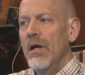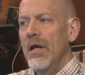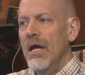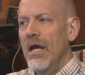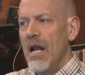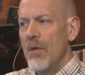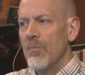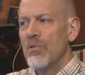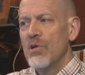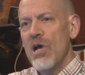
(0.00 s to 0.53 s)

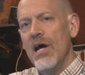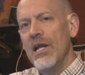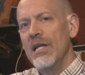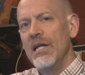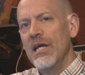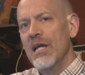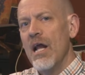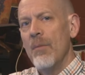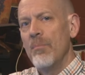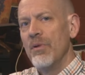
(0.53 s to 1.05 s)
and I'm
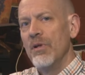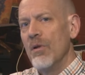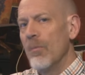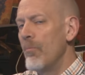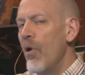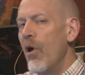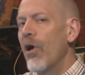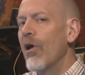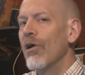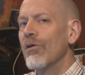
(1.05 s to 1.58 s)
cutting it up into
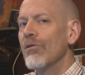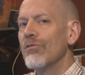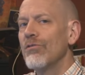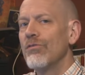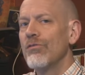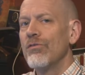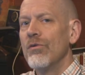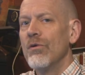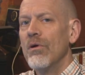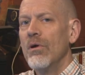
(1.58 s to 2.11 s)

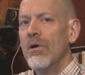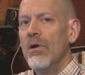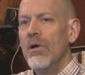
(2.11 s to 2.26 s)
parts.